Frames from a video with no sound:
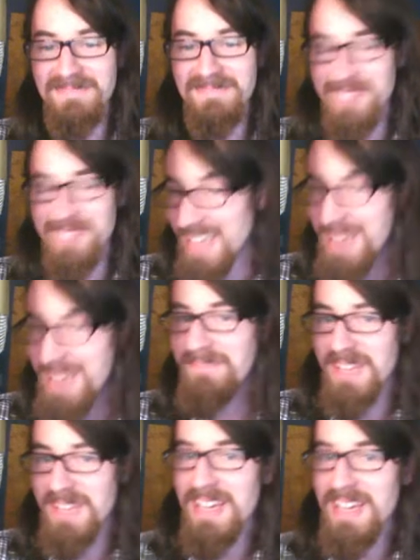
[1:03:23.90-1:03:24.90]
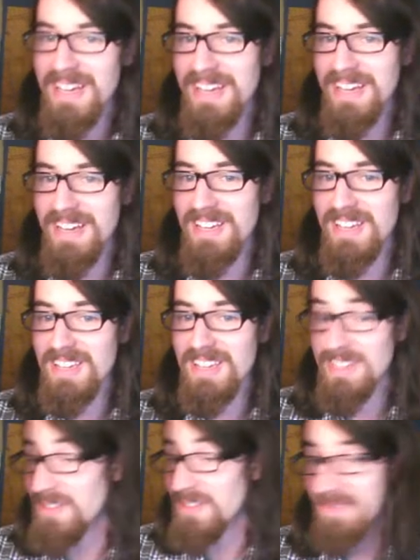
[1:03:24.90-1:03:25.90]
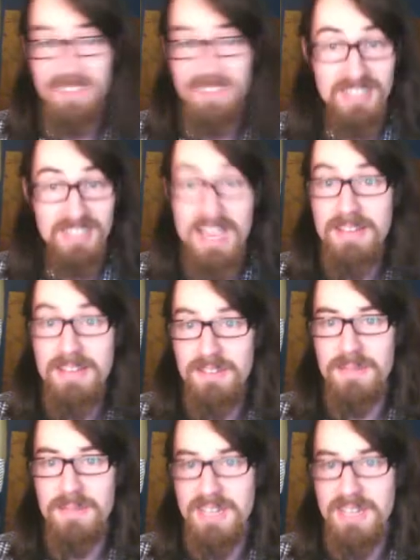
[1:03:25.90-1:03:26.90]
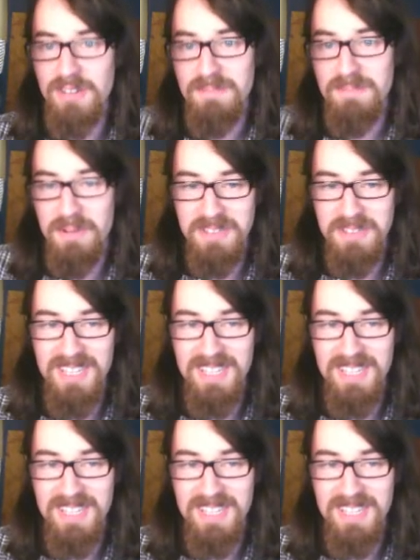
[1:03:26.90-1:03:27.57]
Yeah, you've made a good point.